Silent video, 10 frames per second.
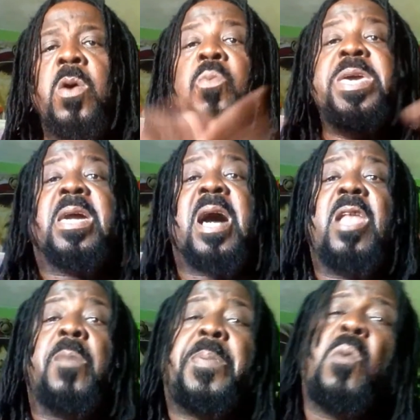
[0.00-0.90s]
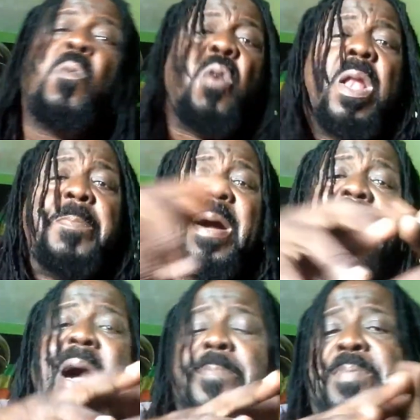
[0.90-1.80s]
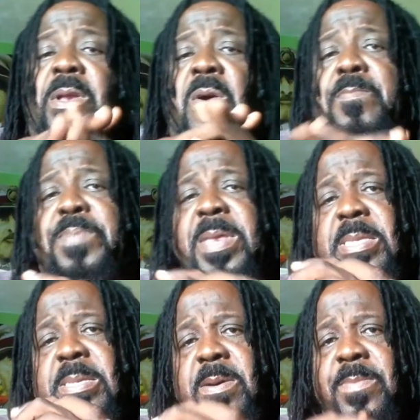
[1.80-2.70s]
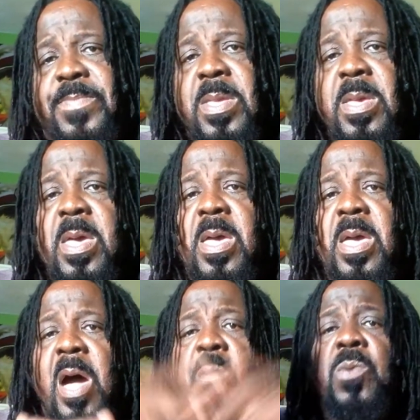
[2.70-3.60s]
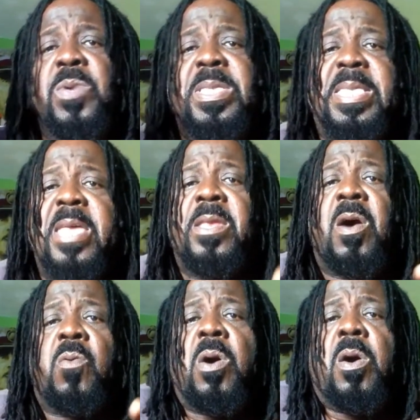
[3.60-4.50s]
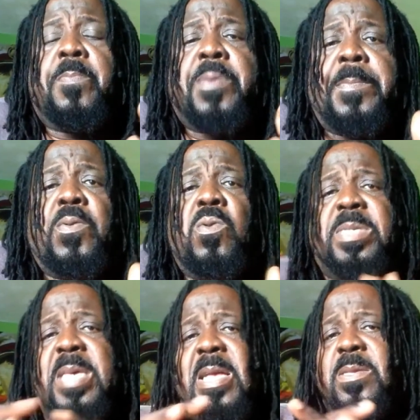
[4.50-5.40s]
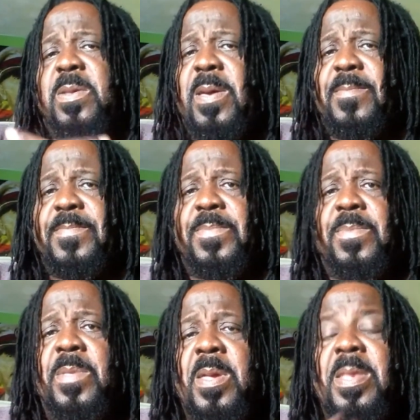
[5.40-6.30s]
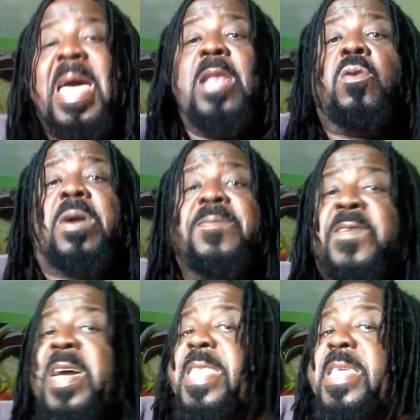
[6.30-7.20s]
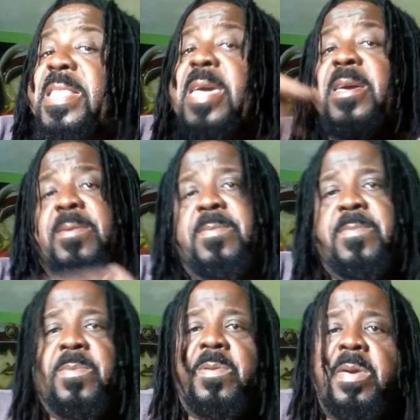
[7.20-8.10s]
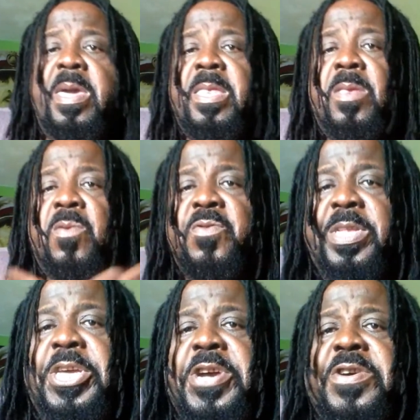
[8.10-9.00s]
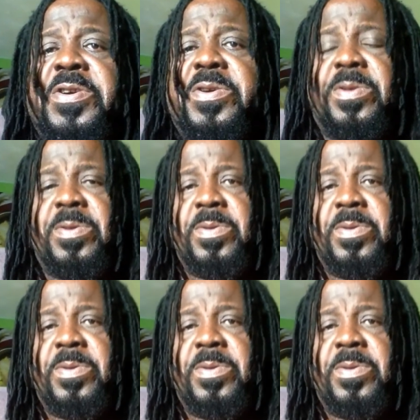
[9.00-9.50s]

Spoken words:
We call up a whole lot of corporate companies, you know, and when we send our proposal to them, not looking for anything in return.